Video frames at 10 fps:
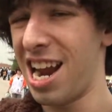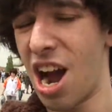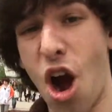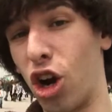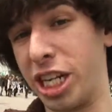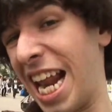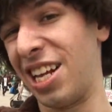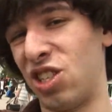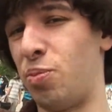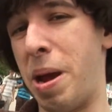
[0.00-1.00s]
are getting
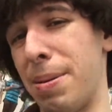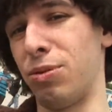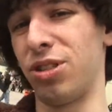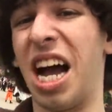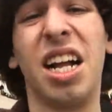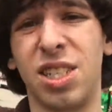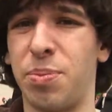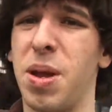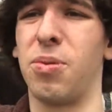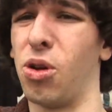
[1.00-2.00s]
spammed with tons of
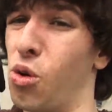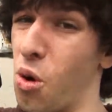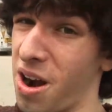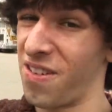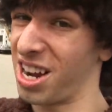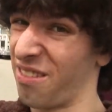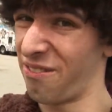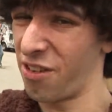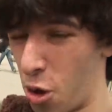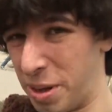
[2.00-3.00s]
people who want to fucking
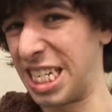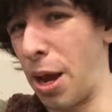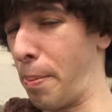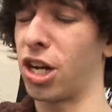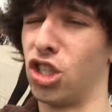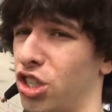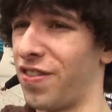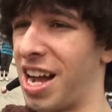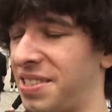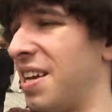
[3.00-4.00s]
film and take pictures of
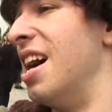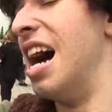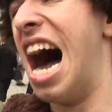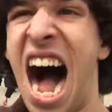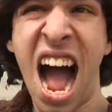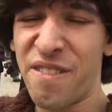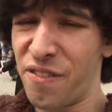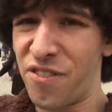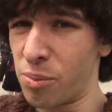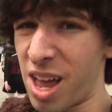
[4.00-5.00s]
us. I haven't
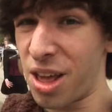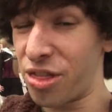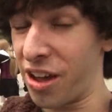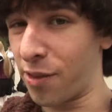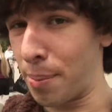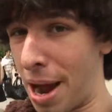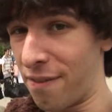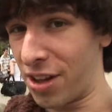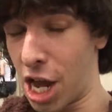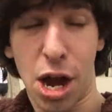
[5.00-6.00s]
filmed anything for my
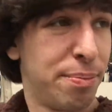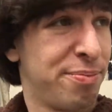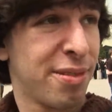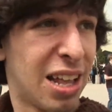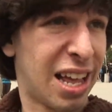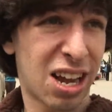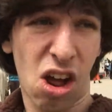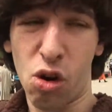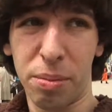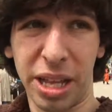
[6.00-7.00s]
video like I
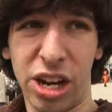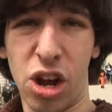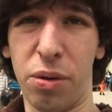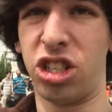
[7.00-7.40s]
normally do, which